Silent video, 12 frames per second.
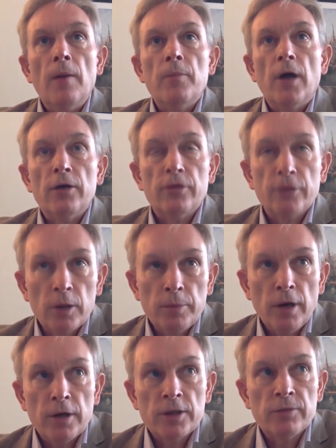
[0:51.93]
A
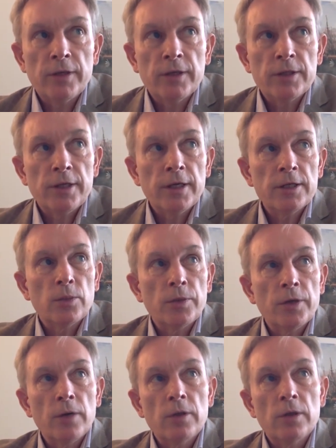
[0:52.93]
third part of it is that
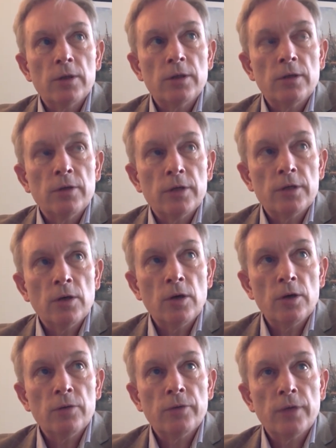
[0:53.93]
we know that a
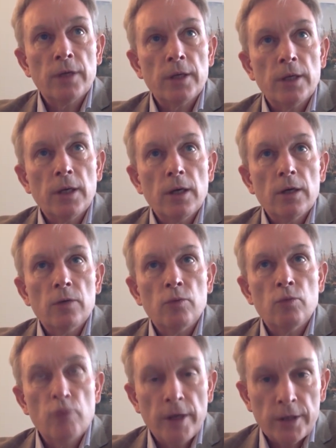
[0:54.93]
lot of the
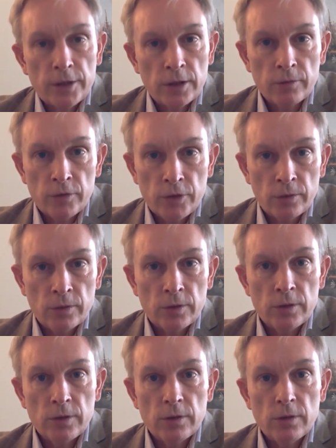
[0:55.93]
risk of
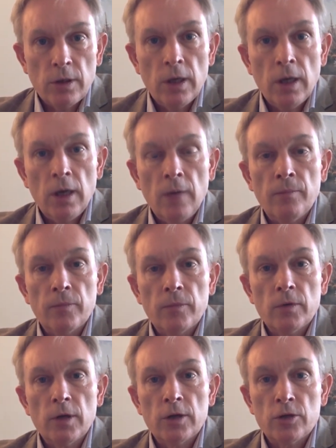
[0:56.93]
students
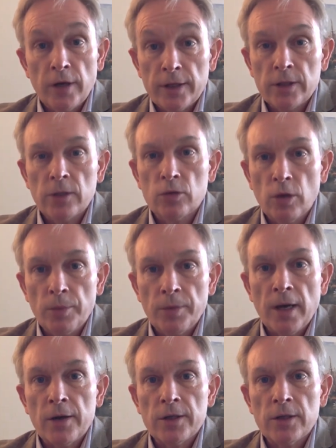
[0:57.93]
attriting or
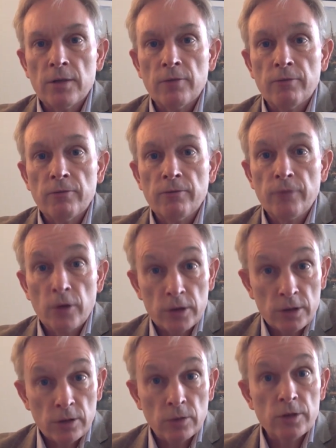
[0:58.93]
dropping out is in the
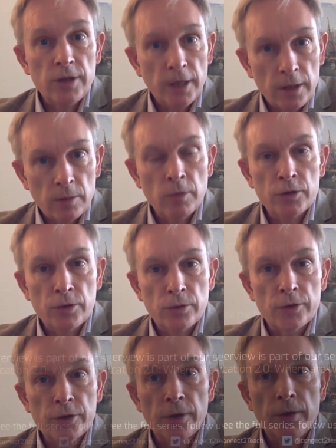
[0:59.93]
first or second
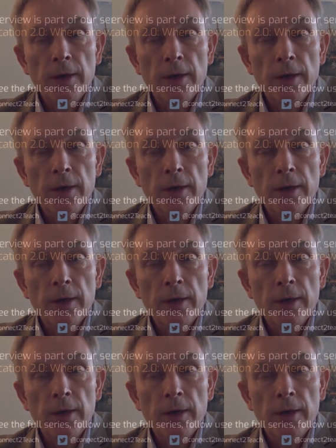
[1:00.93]
module. So